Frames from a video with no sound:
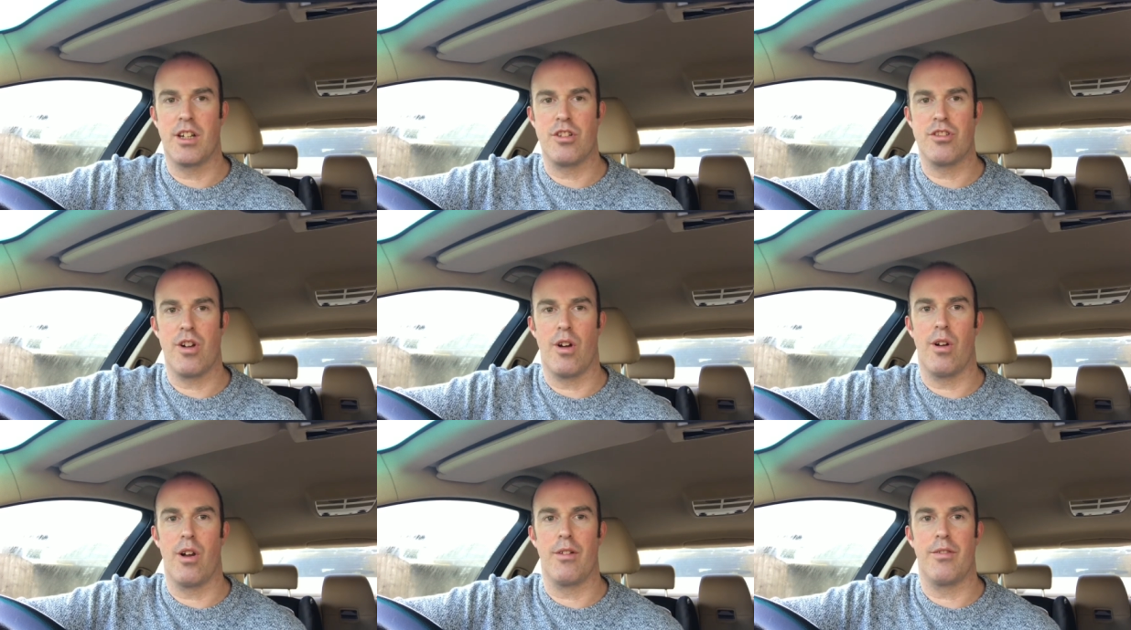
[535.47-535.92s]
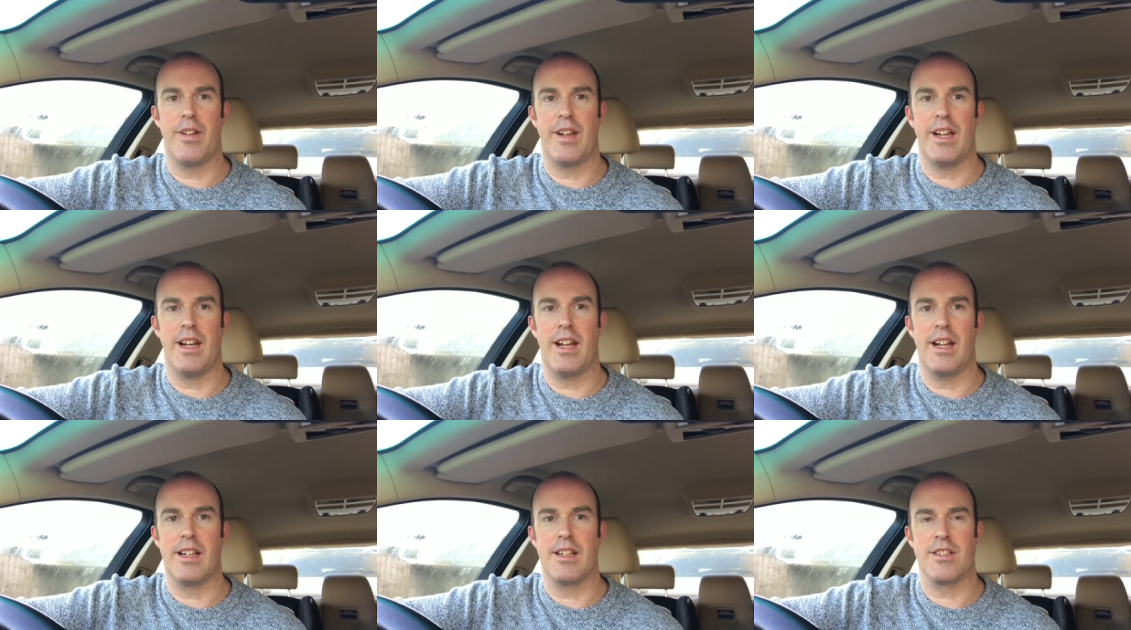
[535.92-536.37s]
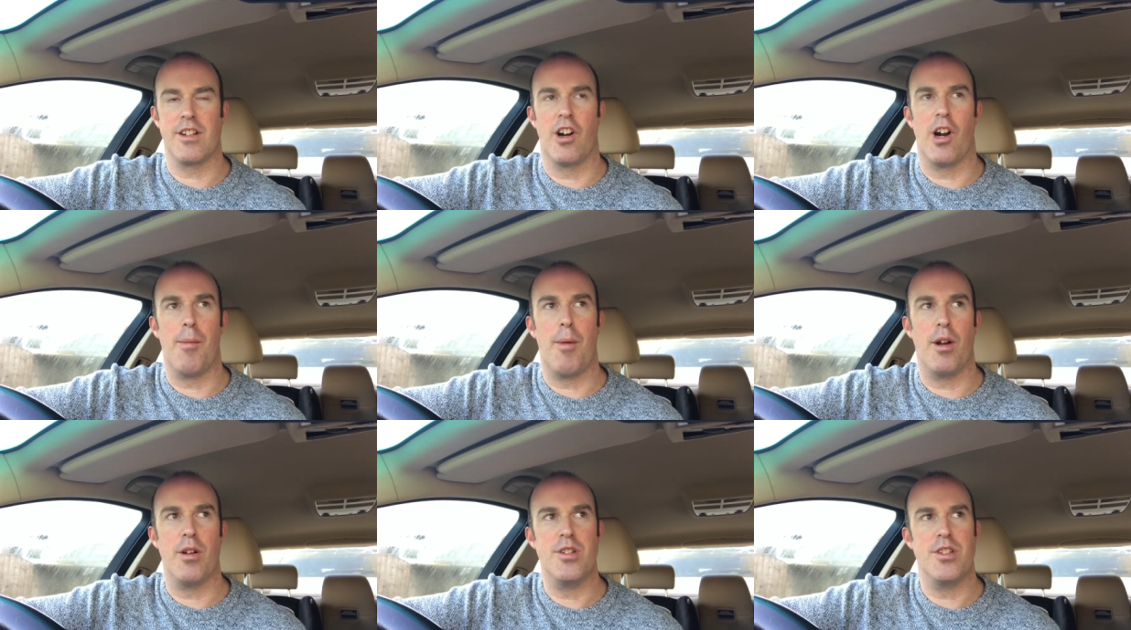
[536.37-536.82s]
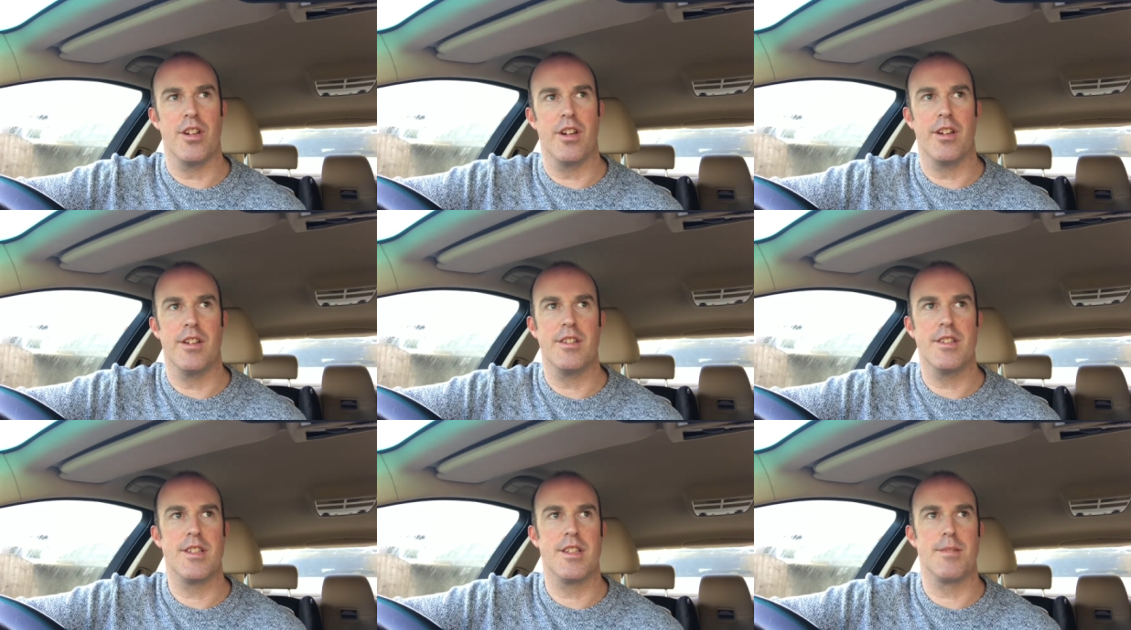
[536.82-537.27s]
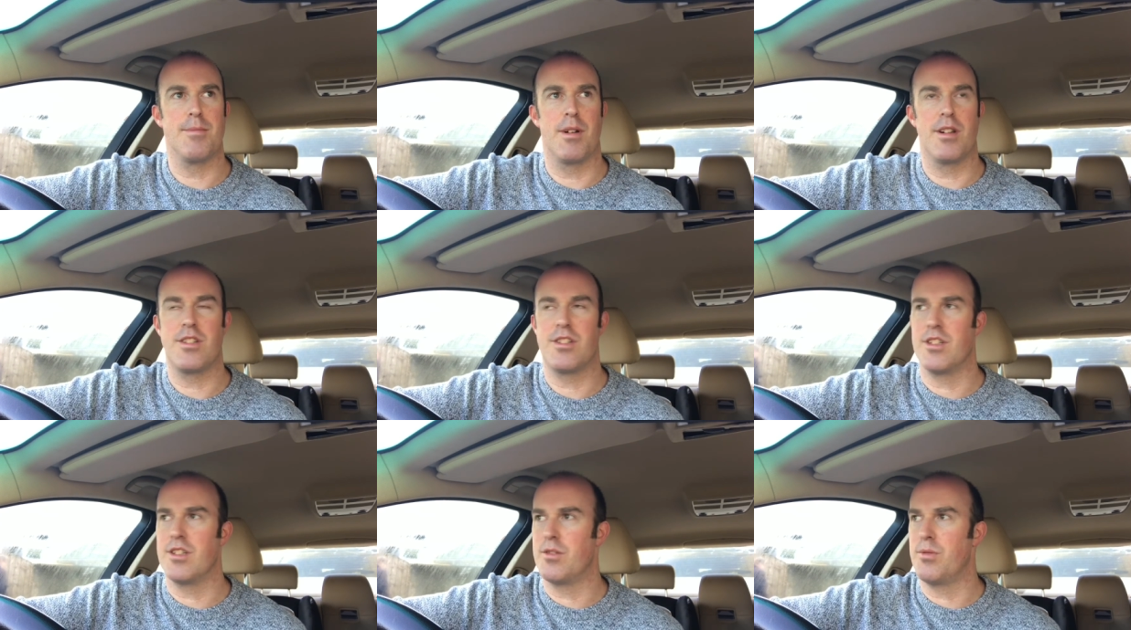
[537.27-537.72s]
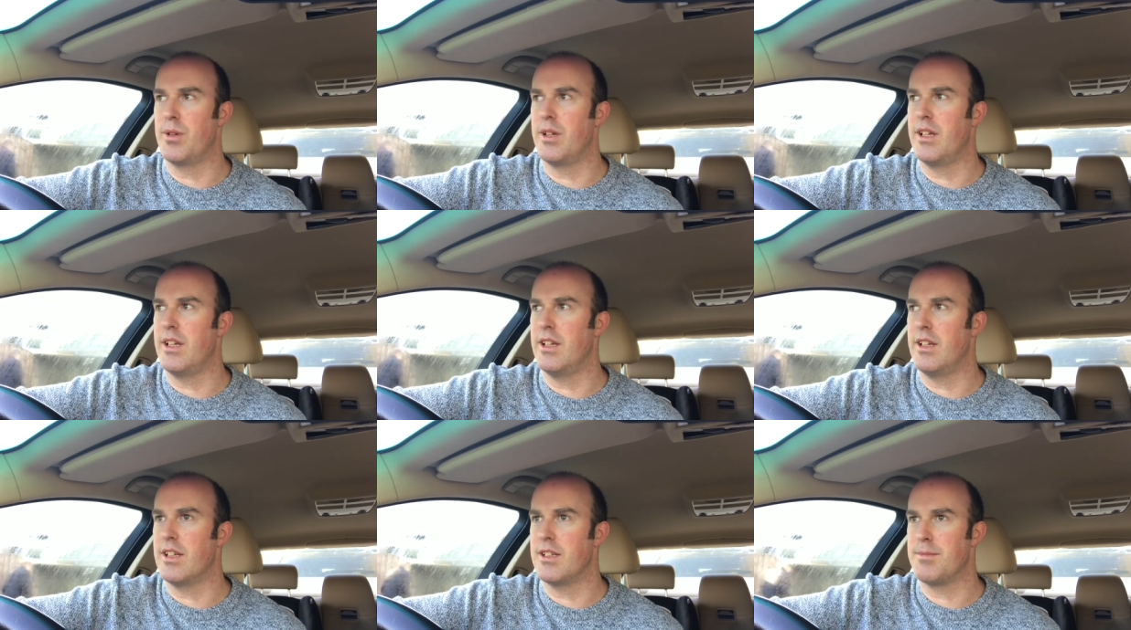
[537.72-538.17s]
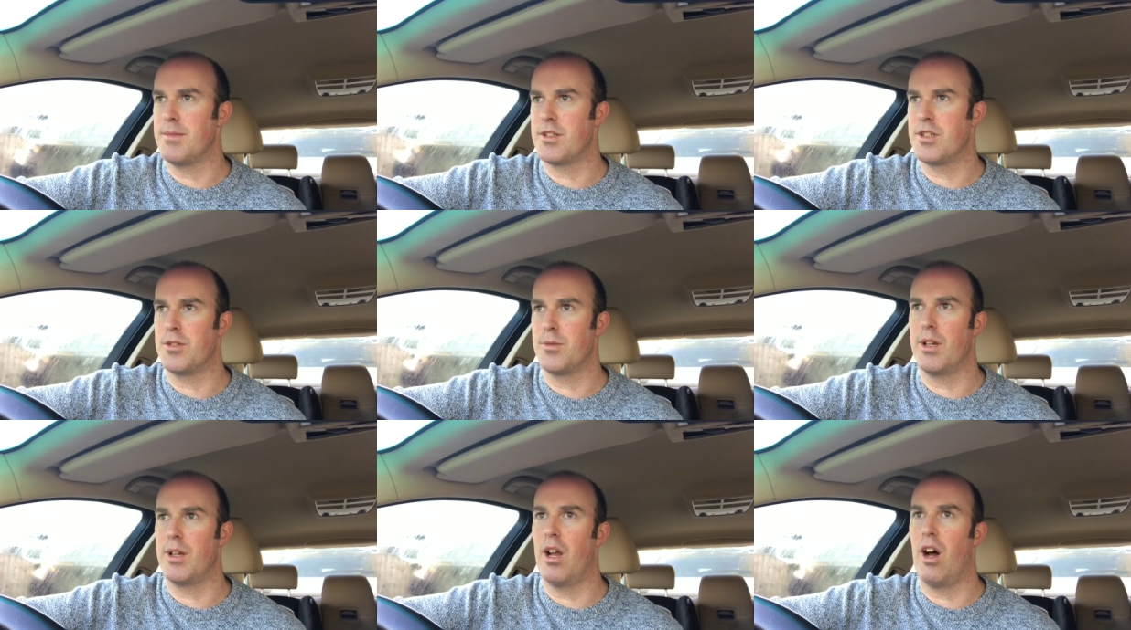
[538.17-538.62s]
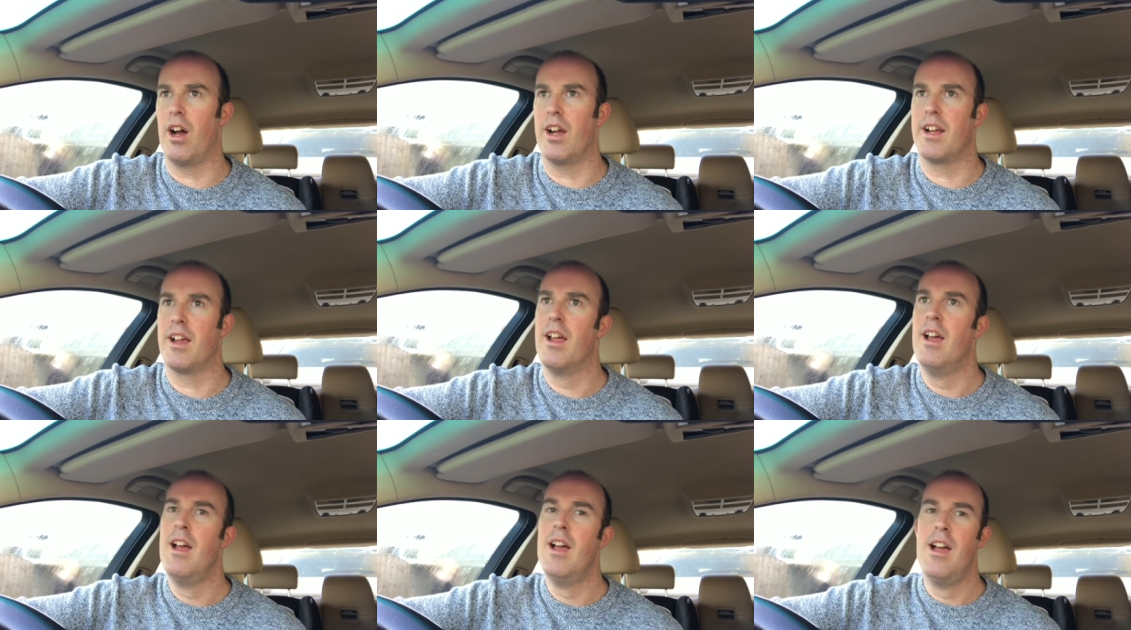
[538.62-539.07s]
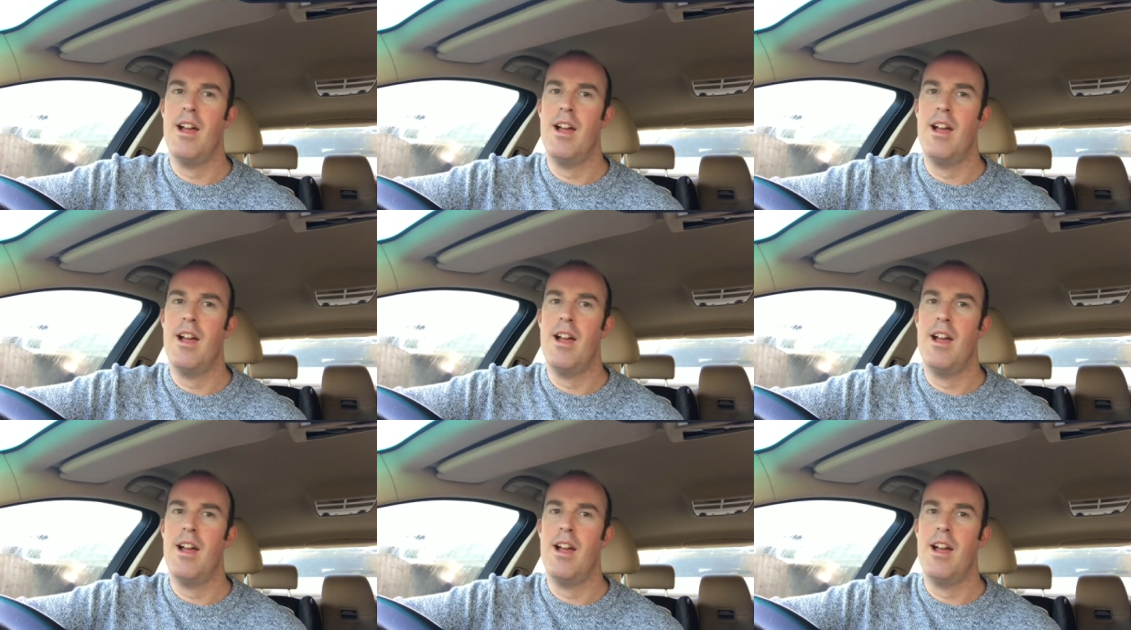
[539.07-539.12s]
control our feelings and our emotions as much as we like,